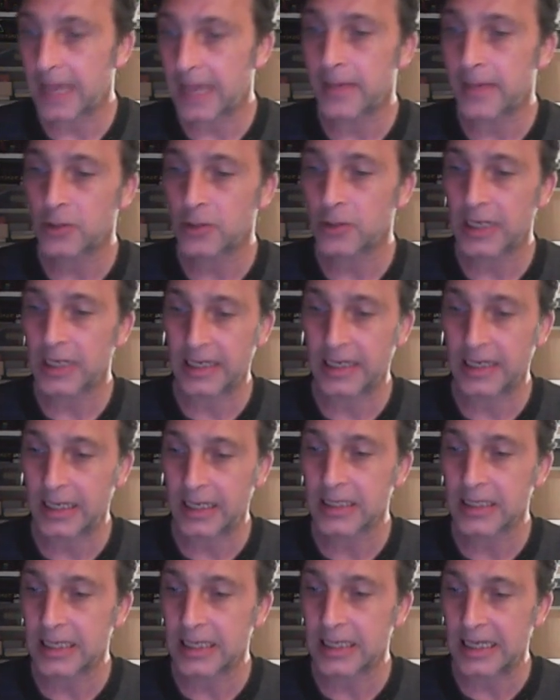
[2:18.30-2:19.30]
out in
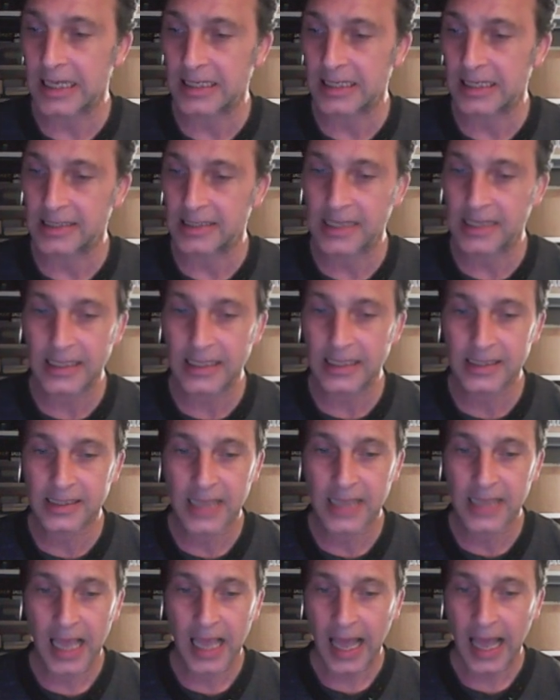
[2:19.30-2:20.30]

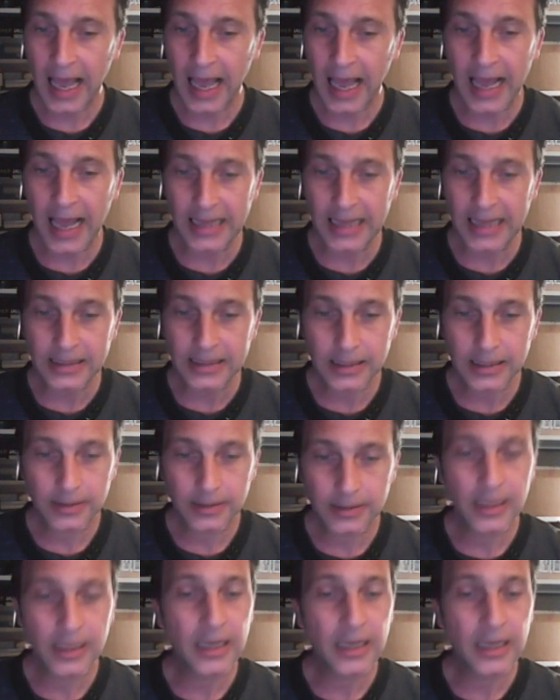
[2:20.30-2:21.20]
1986, and